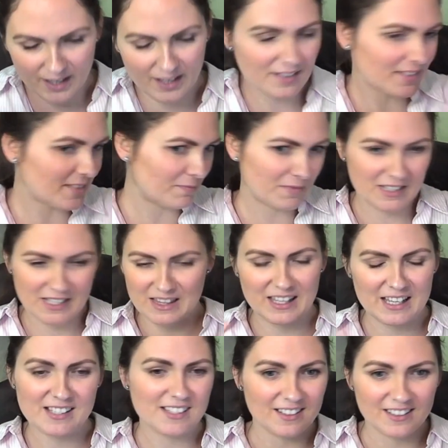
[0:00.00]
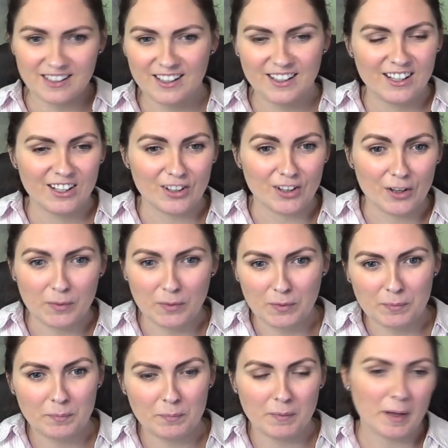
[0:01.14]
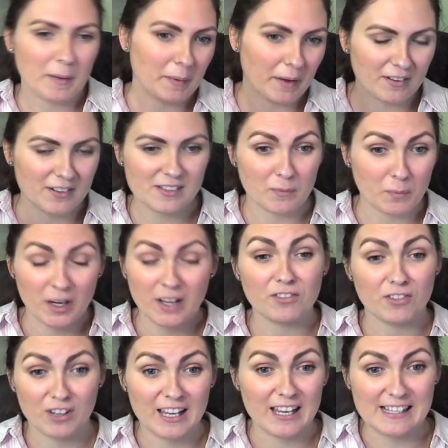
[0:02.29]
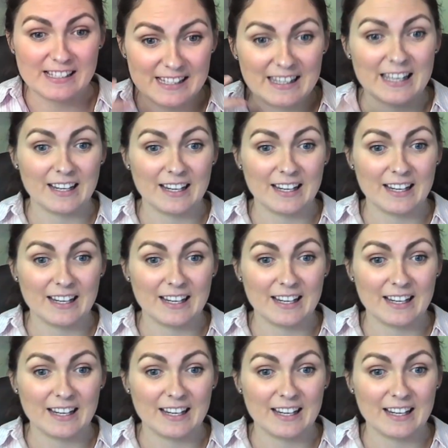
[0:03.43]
ex did this, and or my parents, or whatever it is, and they're